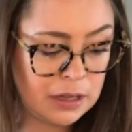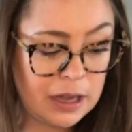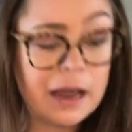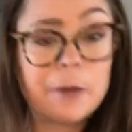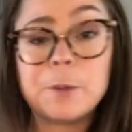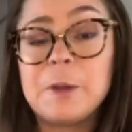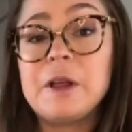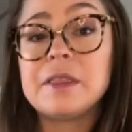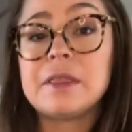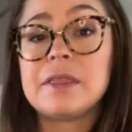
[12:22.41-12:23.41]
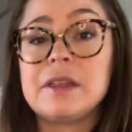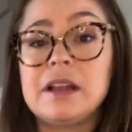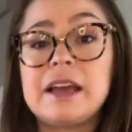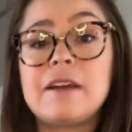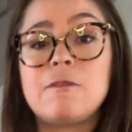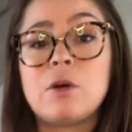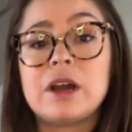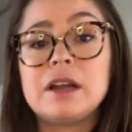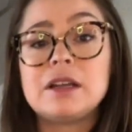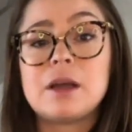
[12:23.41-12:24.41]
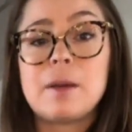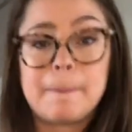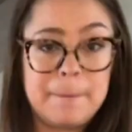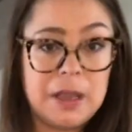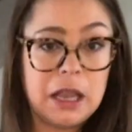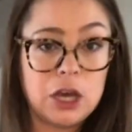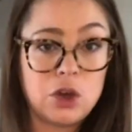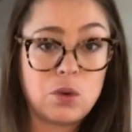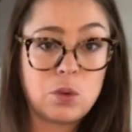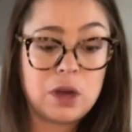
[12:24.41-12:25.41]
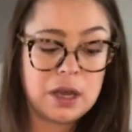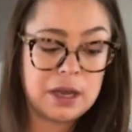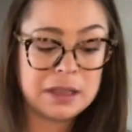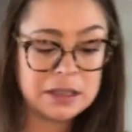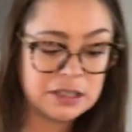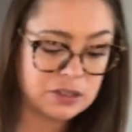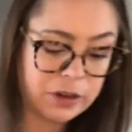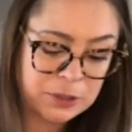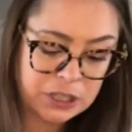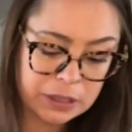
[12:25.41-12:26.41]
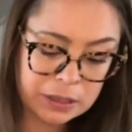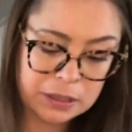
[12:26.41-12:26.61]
And I will put the link for it below in the description.